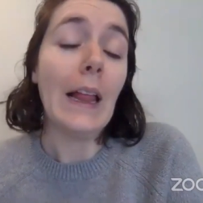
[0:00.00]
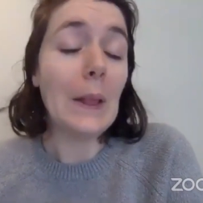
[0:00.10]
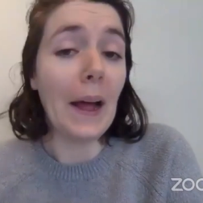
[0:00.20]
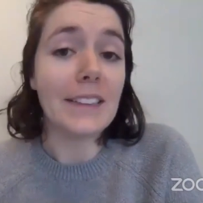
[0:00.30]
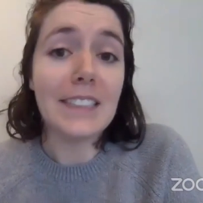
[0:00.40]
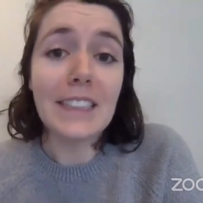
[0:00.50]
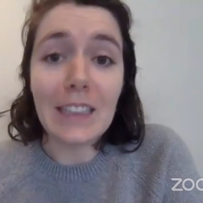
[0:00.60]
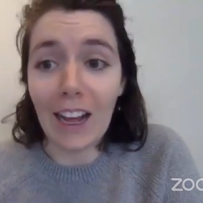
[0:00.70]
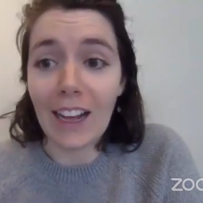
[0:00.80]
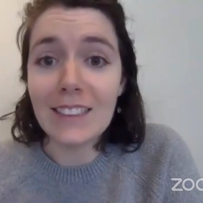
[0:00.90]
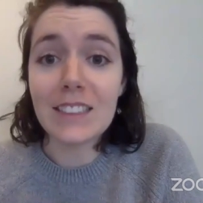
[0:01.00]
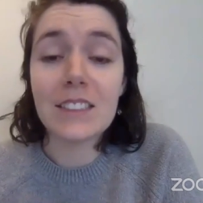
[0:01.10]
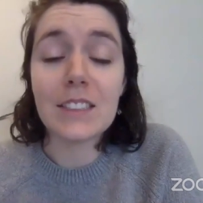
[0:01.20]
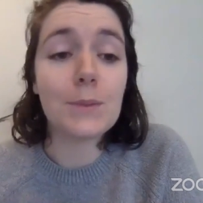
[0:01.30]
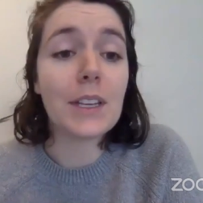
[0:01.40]
Lots and lots. It
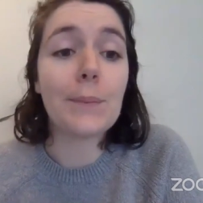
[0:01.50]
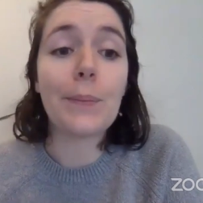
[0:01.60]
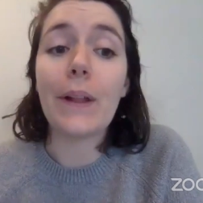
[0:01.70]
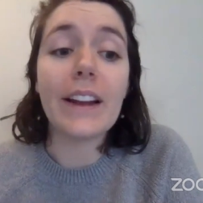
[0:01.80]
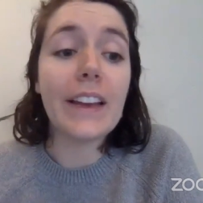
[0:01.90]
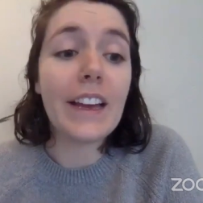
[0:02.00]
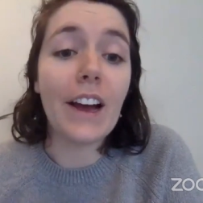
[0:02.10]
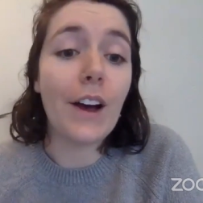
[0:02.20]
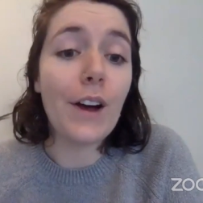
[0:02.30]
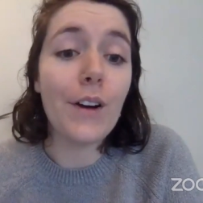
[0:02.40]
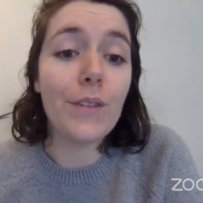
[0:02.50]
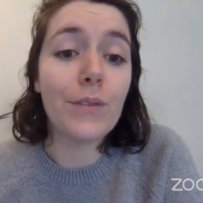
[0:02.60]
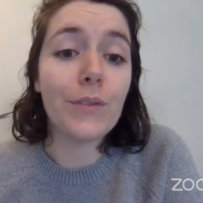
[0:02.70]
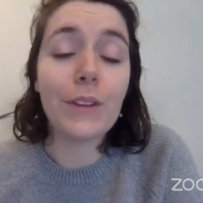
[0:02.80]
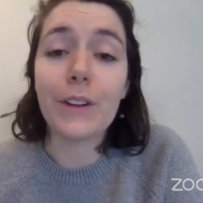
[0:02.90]
seems like plenty of
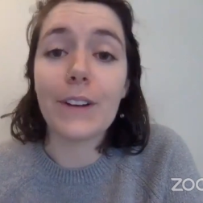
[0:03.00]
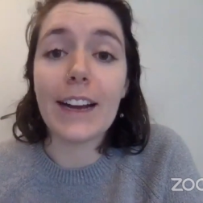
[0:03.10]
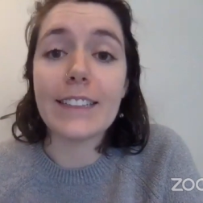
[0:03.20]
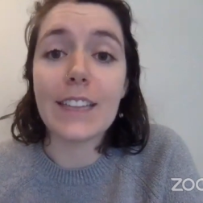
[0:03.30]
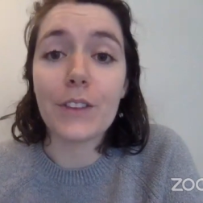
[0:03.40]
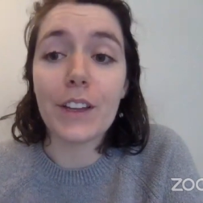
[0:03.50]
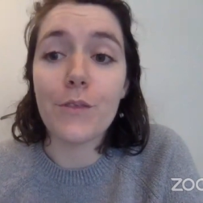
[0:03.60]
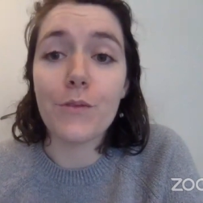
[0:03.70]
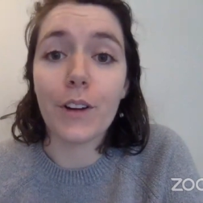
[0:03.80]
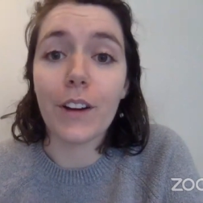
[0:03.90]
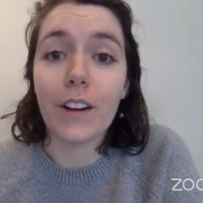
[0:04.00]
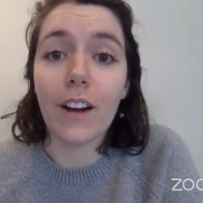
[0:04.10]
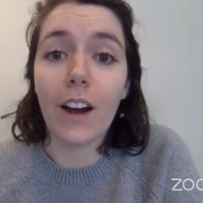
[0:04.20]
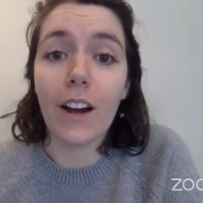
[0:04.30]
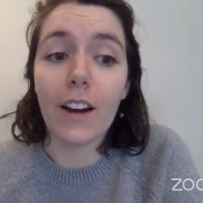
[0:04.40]
little guys out there for
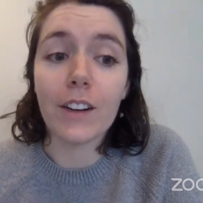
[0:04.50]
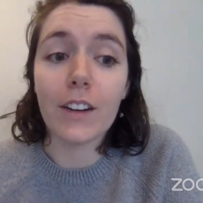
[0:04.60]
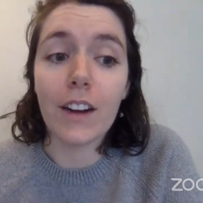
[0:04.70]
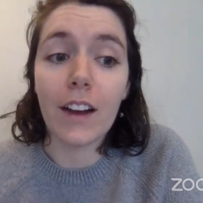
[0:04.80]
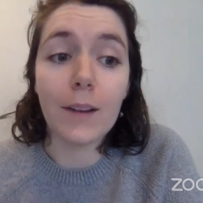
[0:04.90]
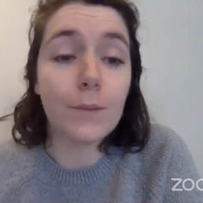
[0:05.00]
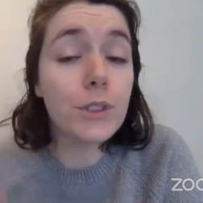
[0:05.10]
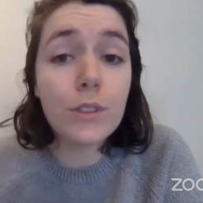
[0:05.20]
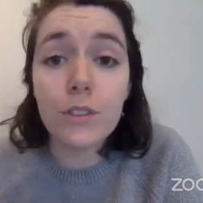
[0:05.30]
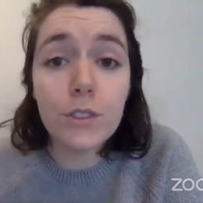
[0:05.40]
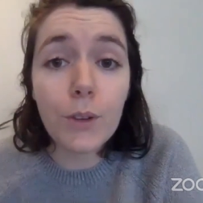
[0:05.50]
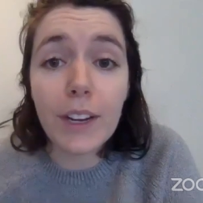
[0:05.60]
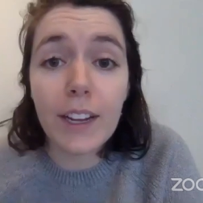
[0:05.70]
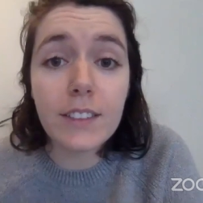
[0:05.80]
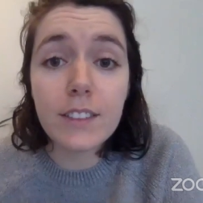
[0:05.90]
our students
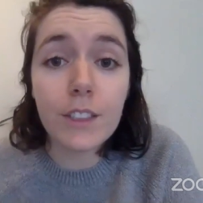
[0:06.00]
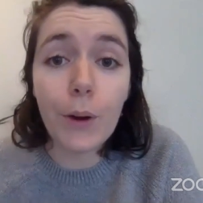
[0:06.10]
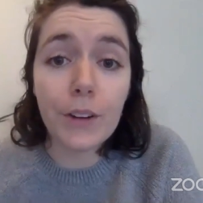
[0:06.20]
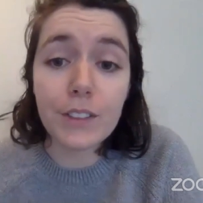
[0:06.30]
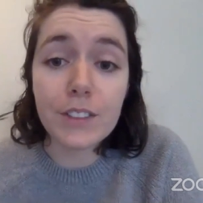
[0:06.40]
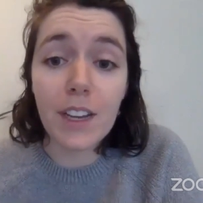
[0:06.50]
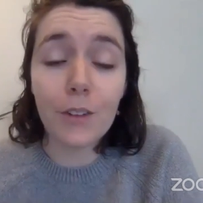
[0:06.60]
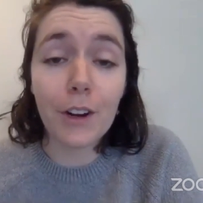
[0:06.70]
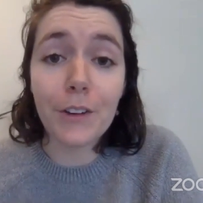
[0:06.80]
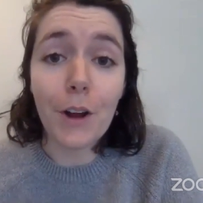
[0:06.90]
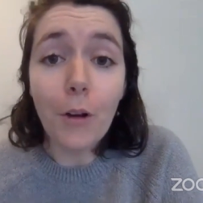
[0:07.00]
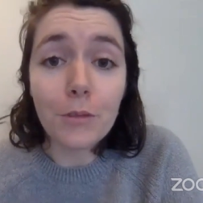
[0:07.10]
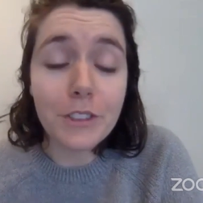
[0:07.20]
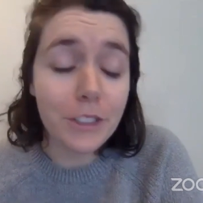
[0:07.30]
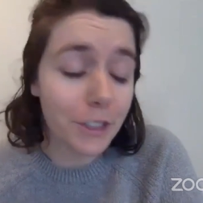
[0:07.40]
joining us to go out and discover on their
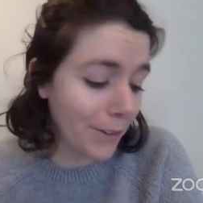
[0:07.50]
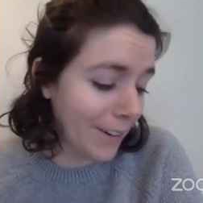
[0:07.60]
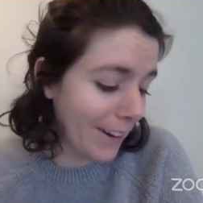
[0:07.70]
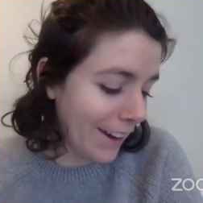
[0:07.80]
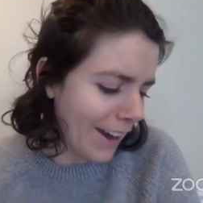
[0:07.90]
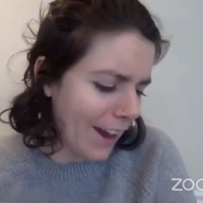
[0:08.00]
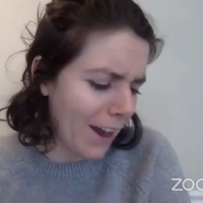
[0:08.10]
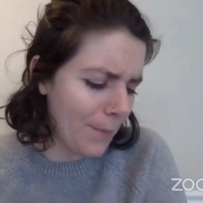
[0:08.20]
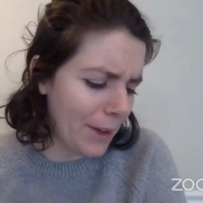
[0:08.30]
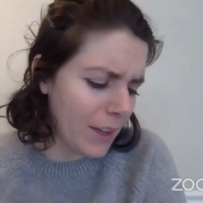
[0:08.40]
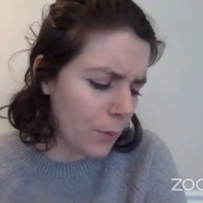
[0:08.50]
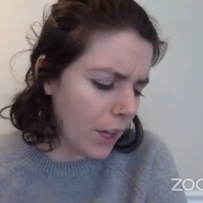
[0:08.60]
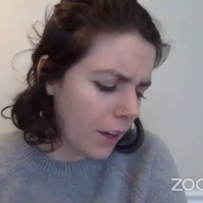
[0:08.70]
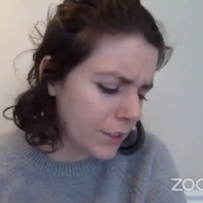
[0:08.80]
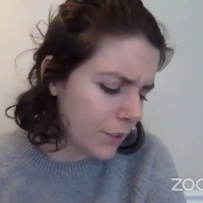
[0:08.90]
own too. And then
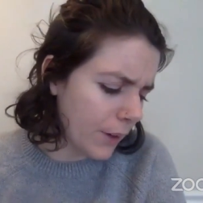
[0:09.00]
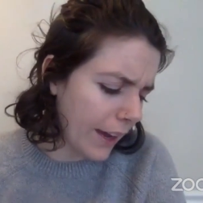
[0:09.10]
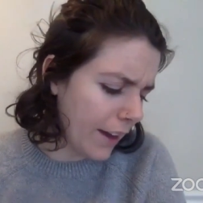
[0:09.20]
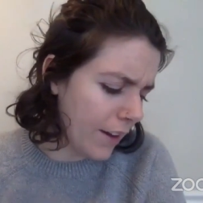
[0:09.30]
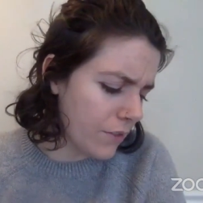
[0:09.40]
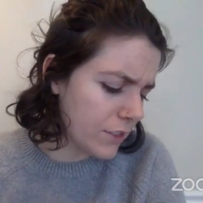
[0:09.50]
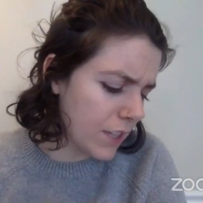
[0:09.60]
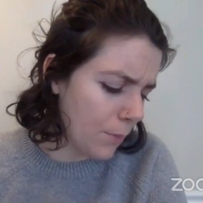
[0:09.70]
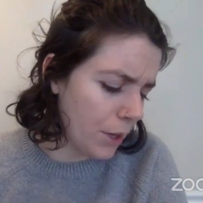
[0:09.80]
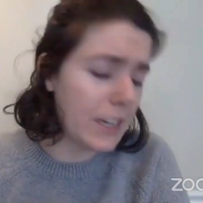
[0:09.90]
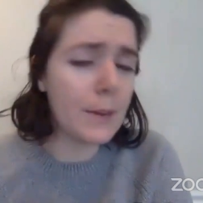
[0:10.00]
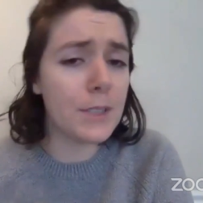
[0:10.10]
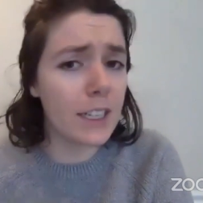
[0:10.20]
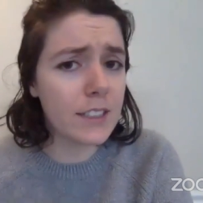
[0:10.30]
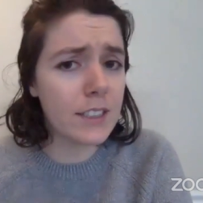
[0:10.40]
we also have someone
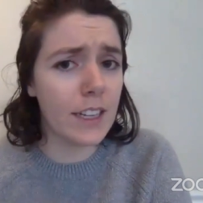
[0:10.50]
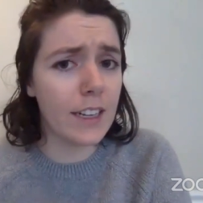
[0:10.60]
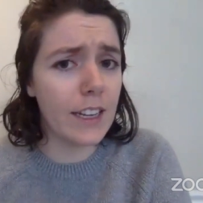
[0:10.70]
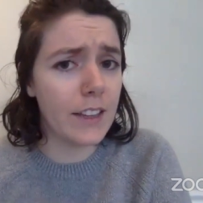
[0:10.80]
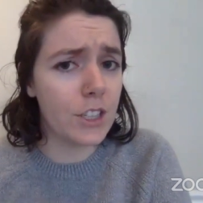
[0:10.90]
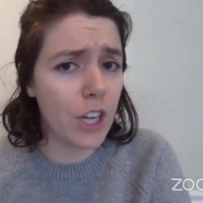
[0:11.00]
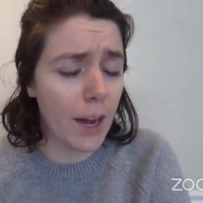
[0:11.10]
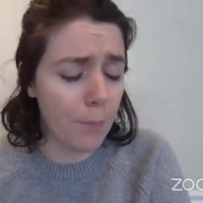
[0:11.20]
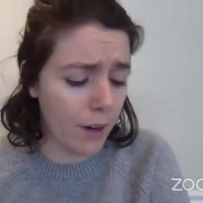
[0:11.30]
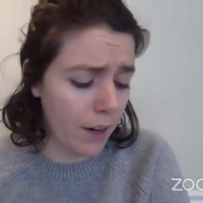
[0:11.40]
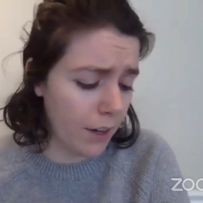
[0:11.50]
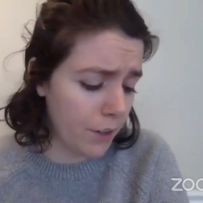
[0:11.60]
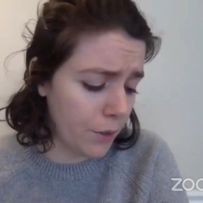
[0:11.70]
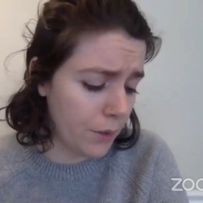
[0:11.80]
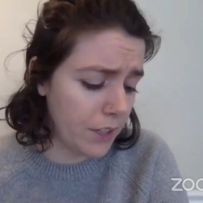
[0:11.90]
named Vincent in the chat bar
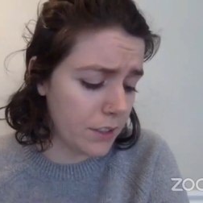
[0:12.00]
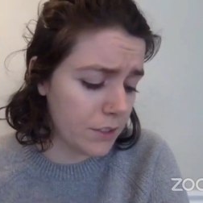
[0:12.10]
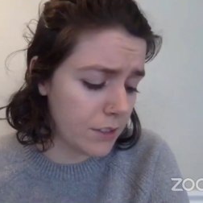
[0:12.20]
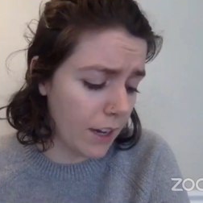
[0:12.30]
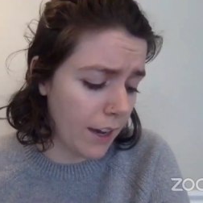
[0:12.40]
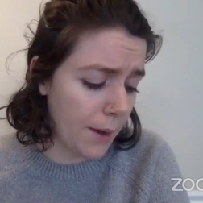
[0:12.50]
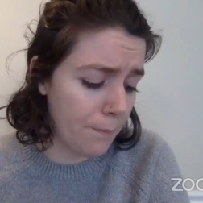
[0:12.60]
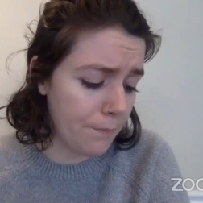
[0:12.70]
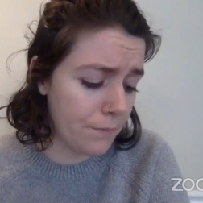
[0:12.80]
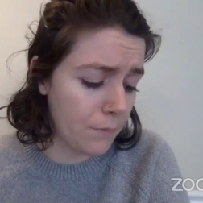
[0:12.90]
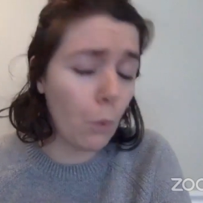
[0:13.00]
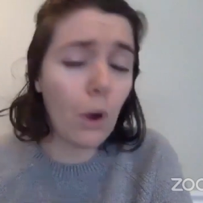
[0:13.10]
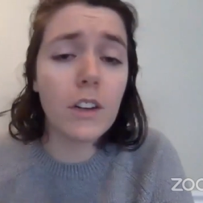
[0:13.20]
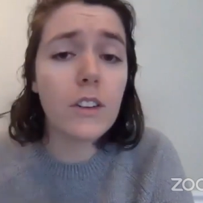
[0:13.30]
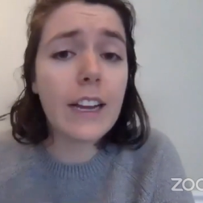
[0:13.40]
who is
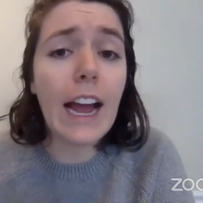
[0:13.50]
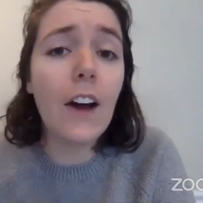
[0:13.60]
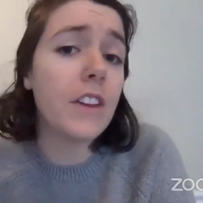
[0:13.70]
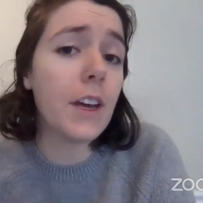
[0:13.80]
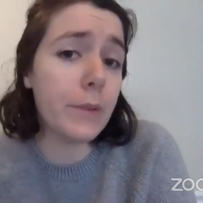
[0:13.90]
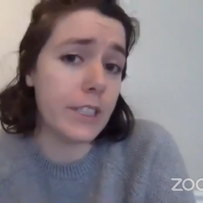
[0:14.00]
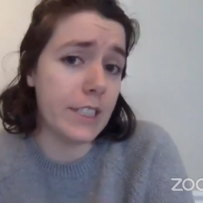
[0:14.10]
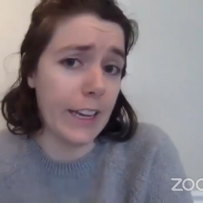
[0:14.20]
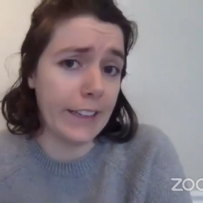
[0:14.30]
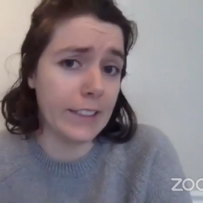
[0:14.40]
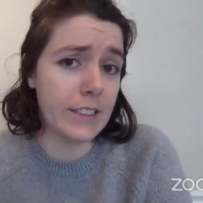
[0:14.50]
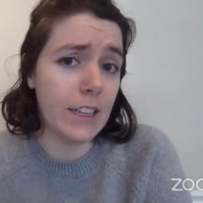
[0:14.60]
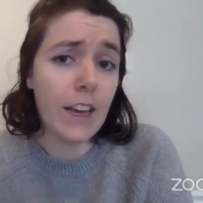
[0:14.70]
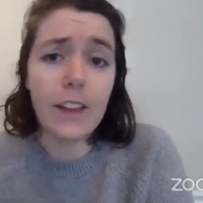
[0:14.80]
wondering how they would taste.